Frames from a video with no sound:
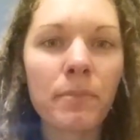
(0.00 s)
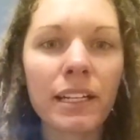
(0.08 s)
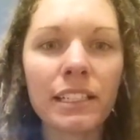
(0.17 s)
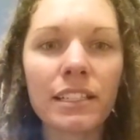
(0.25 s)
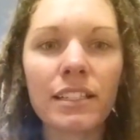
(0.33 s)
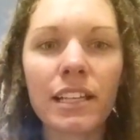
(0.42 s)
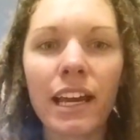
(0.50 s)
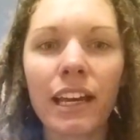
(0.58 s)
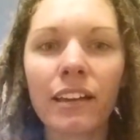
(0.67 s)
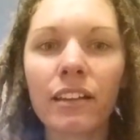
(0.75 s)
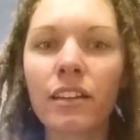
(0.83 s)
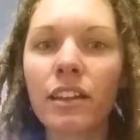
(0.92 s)
But it's
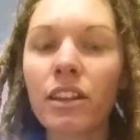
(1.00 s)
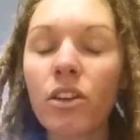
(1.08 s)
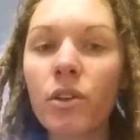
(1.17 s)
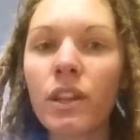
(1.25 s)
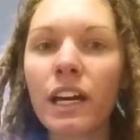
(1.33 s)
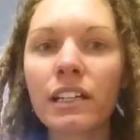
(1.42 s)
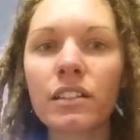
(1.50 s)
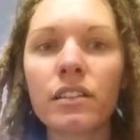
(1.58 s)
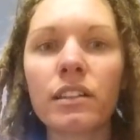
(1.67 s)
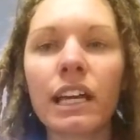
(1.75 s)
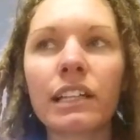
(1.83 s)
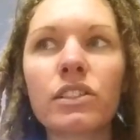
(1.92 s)
like, no,
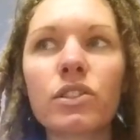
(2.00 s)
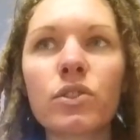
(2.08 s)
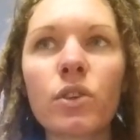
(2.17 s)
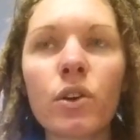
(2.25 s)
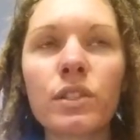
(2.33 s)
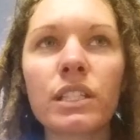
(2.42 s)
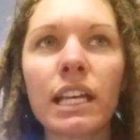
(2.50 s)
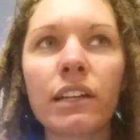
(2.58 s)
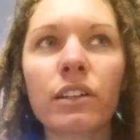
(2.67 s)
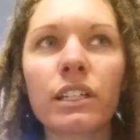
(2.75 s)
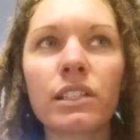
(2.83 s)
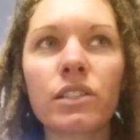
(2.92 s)
that's so
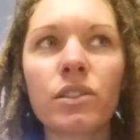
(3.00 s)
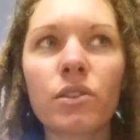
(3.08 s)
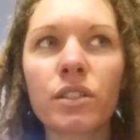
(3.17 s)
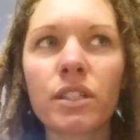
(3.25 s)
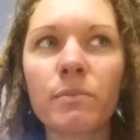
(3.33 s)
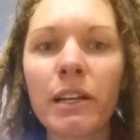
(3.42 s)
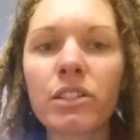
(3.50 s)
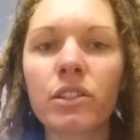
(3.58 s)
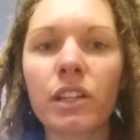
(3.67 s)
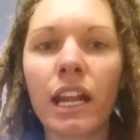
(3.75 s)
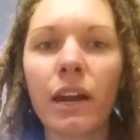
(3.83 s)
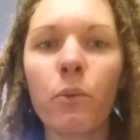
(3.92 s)
sacred, it's so
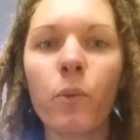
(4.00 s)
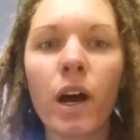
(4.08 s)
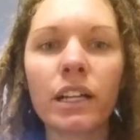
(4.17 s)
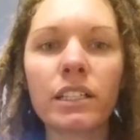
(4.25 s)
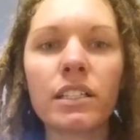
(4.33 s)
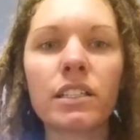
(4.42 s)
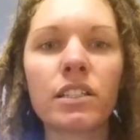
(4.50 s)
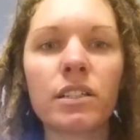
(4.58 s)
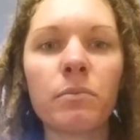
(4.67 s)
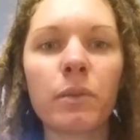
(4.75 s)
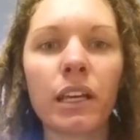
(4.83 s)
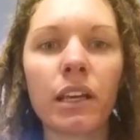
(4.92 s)
special that I want
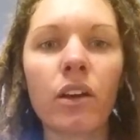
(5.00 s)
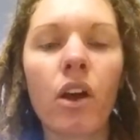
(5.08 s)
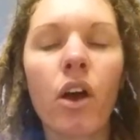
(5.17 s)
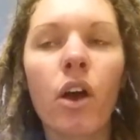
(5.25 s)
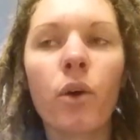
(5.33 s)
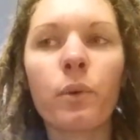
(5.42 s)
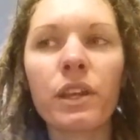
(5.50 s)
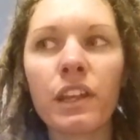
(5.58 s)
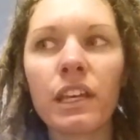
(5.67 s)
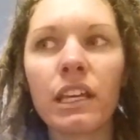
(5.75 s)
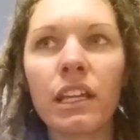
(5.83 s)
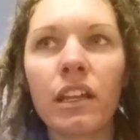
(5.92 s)
to be
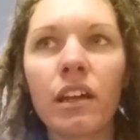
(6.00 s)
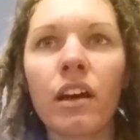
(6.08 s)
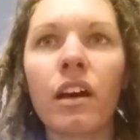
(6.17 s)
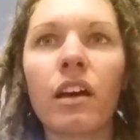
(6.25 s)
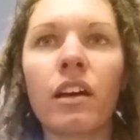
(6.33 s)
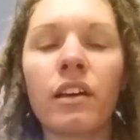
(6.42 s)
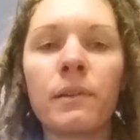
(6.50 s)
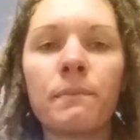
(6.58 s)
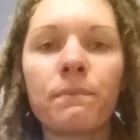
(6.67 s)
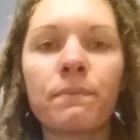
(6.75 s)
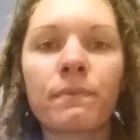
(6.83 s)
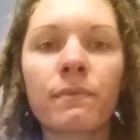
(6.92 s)
within a